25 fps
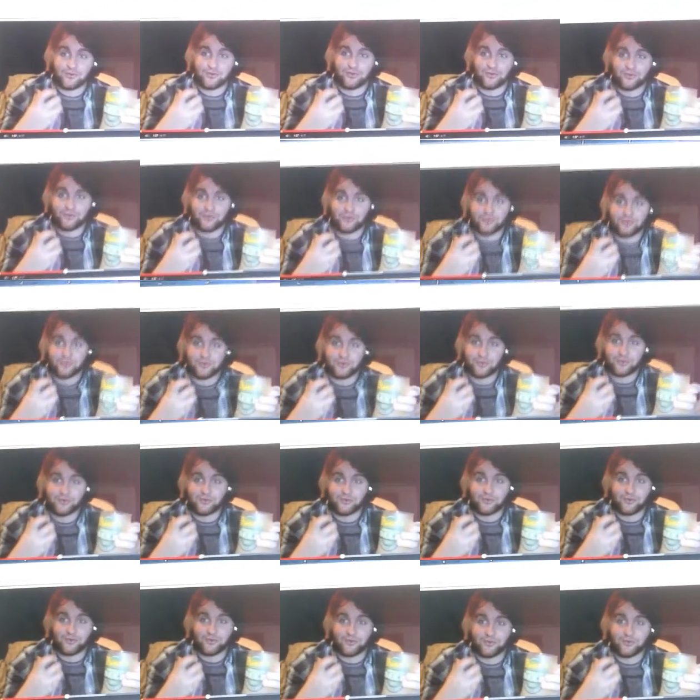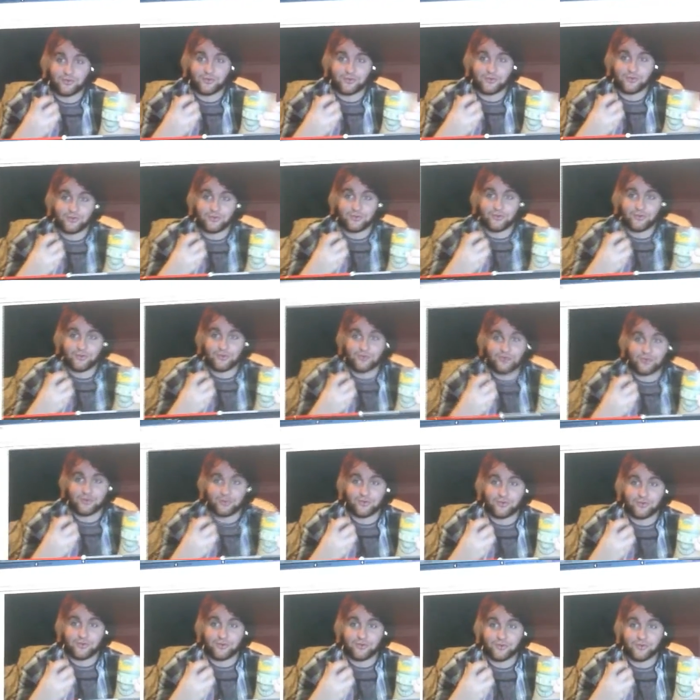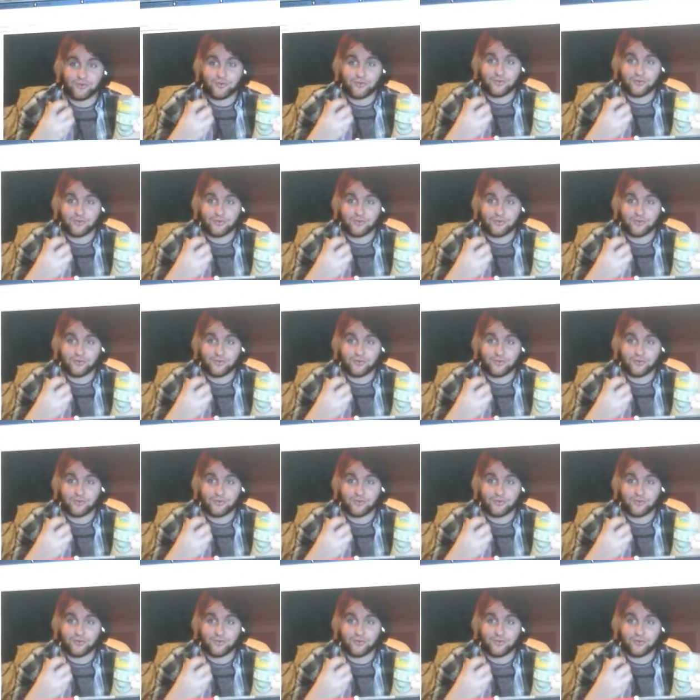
Mix Vids. It's called the